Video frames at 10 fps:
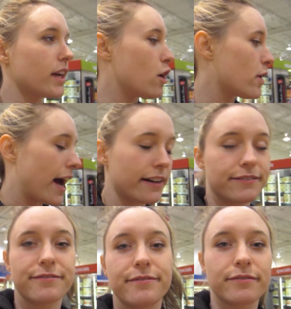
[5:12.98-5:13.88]
Oh yeah.
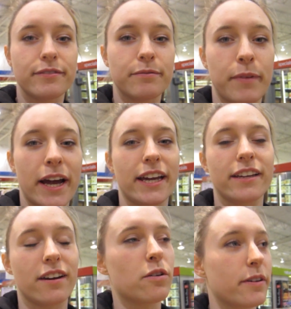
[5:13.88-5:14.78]

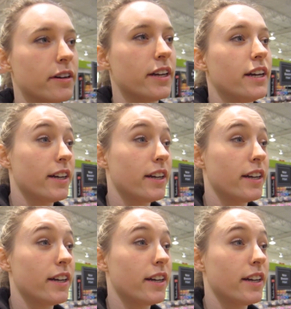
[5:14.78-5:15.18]
My, oh yeah.